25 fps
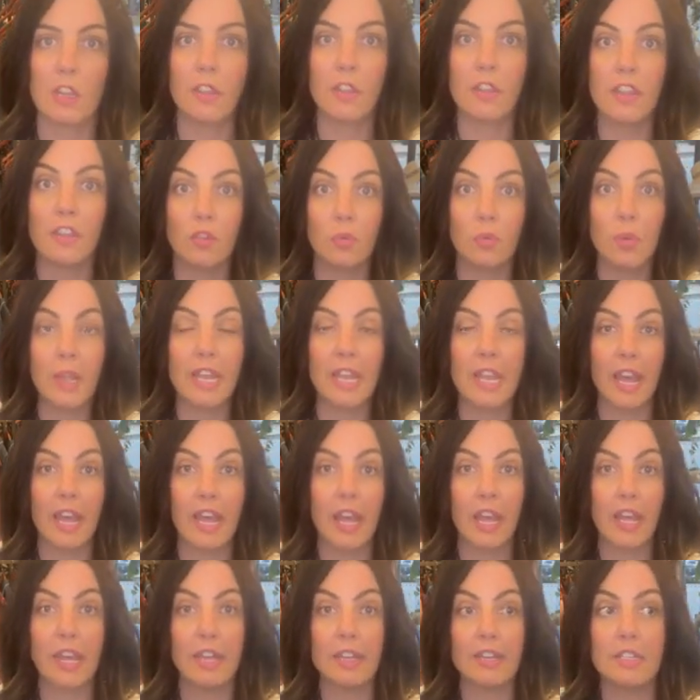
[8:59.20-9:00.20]
this
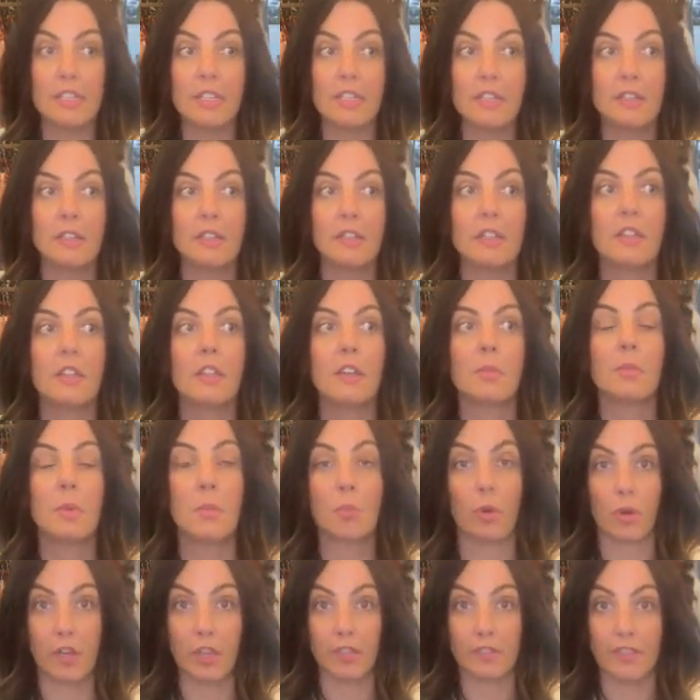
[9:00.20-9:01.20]
weekend,
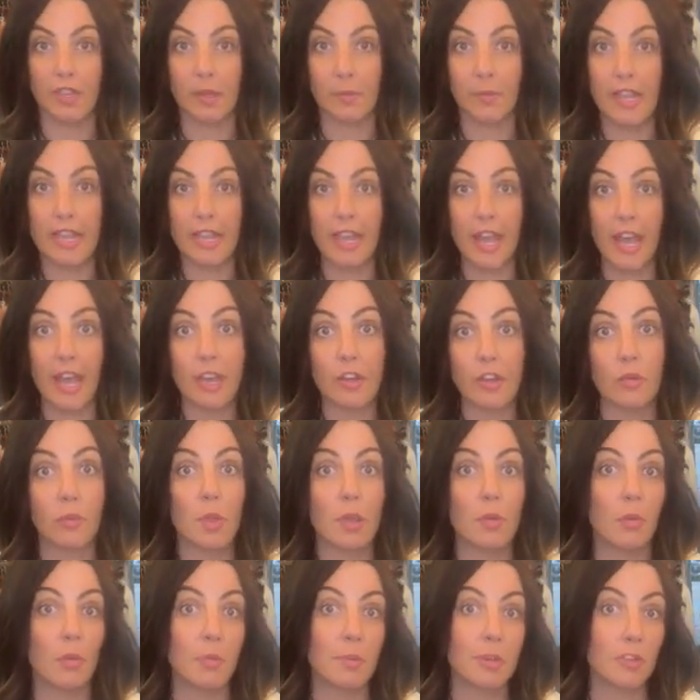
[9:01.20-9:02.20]
Memorial Day weekend,
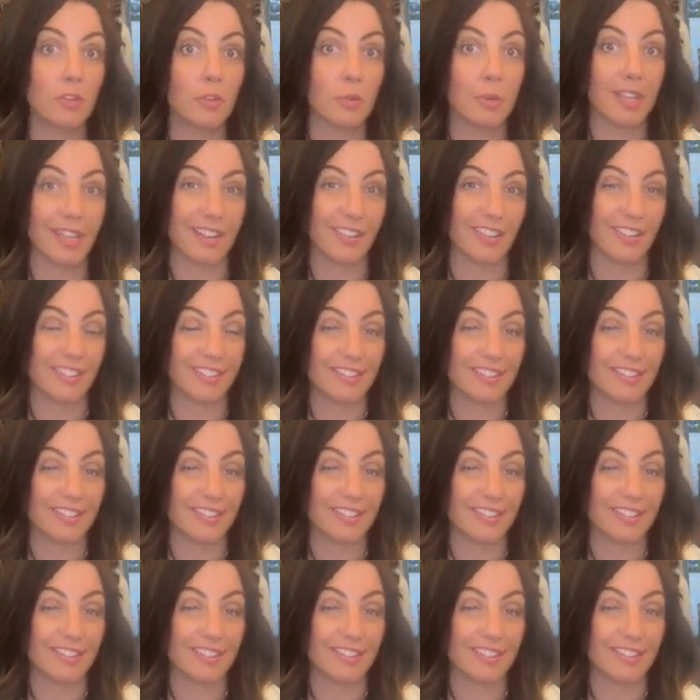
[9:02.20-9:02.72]
we will be doing a